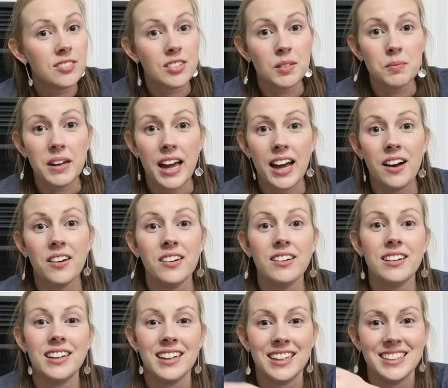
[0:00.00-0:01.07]
from
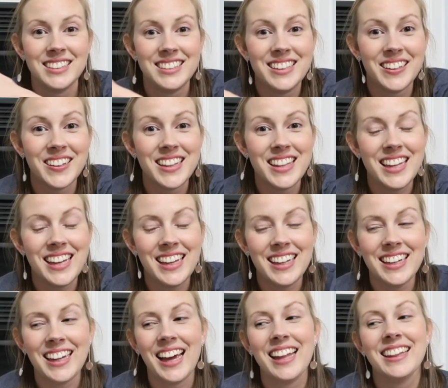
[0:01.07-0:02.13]
now until
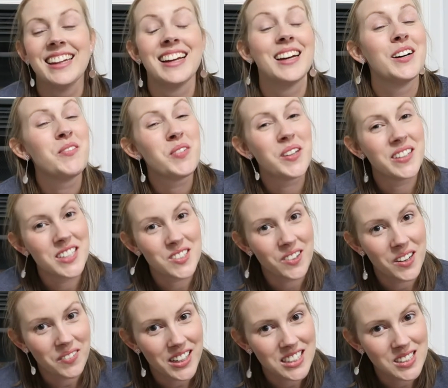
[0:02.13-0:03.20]
then, and that I hope you
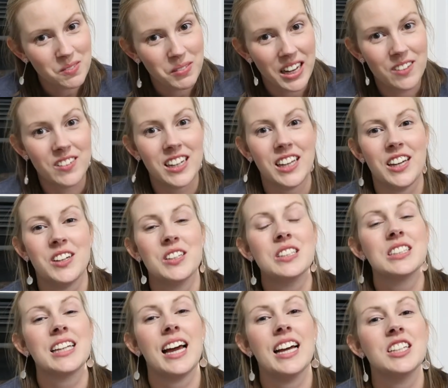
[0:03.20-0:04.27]
enjoy watching my
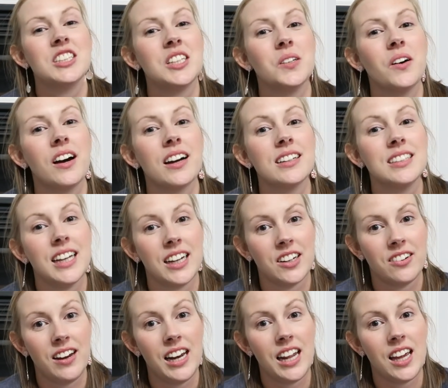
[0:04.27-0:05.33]
videos as you are
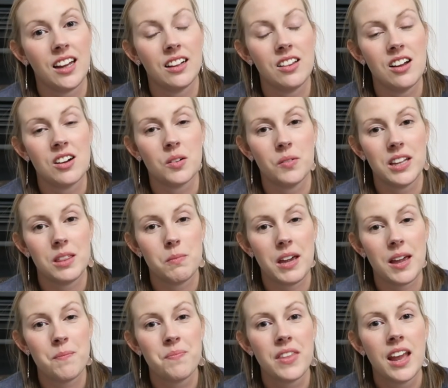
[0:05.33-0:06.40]
decorating along with
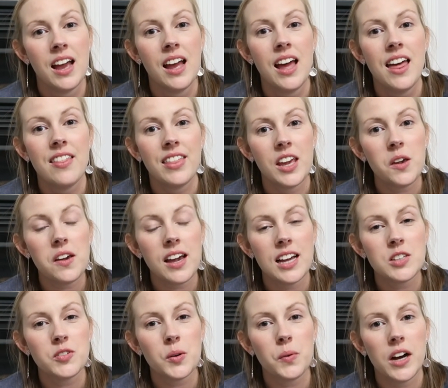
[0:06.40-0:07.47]
me. Thank you
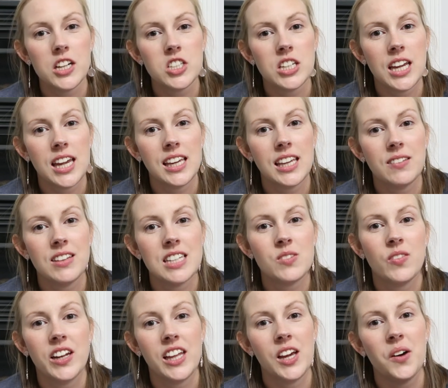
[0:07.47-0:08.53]
guys for watching. Give
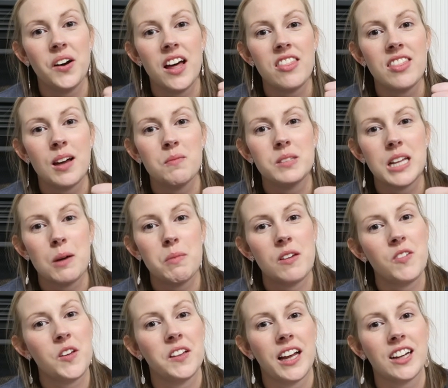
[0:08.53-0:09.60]
this video a thumbs up
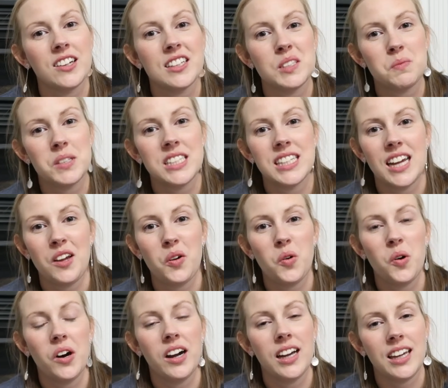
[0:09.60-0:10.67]
if you like Christmas
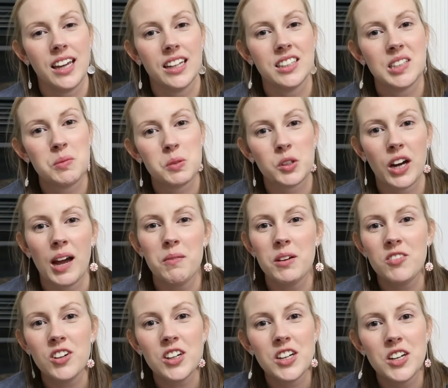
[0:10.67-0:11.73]
decor. Again, subscribe
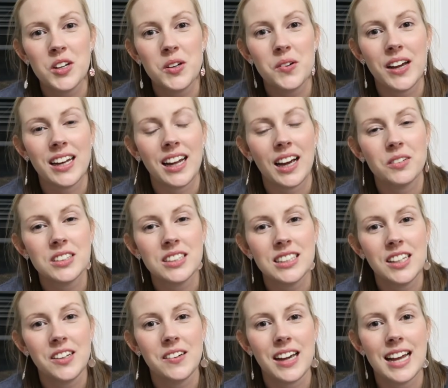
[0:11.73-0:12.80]
if you're new, and I will
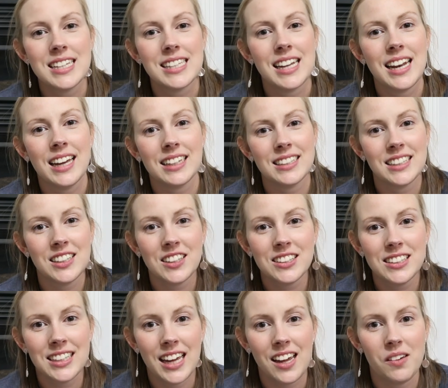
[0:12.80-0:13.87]
see you guys next
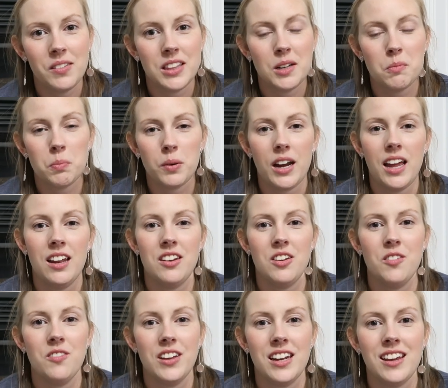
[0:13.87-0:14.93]
Thursday with a brand
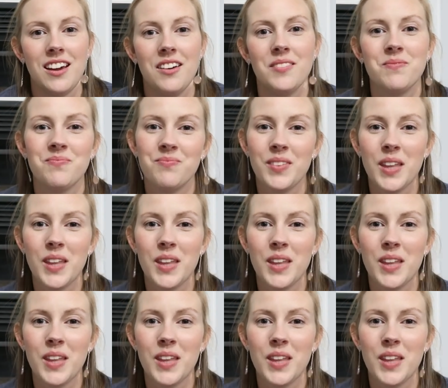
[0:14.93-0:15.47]
new video.